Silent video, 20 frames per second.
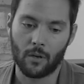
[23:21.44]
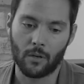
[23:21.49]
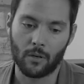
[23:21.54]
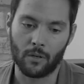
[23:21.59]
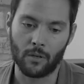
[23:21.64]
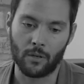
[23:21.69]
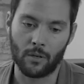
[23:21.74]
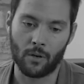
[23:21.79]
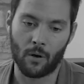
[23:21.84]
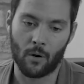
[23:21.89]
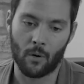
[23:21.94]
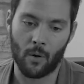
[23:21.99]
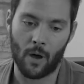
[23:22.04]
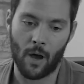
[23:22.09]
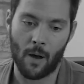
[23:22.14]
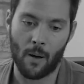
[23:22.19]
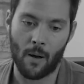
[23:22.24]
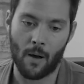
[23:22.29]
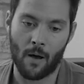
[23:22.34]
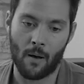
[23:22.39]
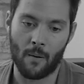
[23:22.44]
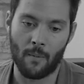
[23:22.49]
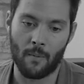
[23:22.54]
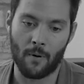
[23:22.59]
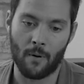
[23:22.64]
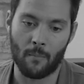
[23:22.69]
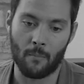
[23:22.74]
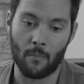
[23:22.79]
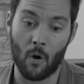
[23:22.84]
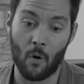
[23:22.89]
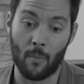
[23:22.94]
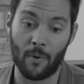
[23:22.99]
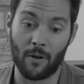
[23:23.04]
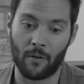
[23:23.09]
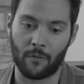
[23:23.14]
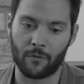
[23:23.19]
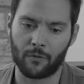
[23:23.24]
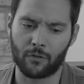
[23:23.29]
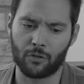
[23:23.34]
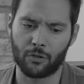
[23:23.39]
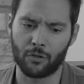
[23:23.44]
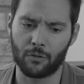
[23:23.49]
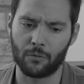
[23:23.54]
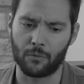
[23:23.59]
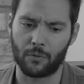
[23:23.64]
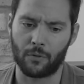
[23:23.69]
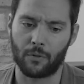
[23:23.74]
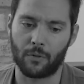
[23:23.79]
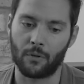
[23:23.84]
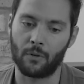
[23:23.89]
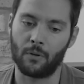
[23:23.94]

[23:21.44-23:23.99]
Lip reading: a moment of truth,